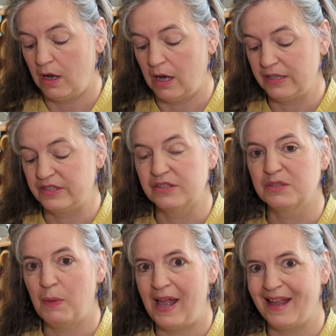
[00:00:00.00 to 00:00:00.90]
I
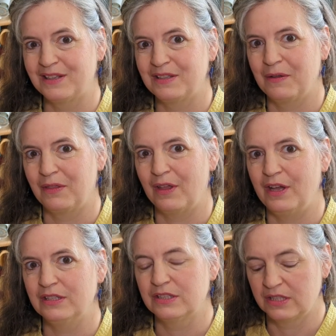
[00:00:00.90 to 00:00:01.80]
suspect
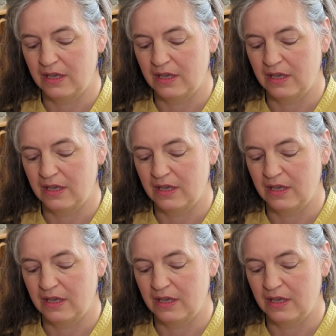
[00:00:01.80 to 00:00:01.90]
that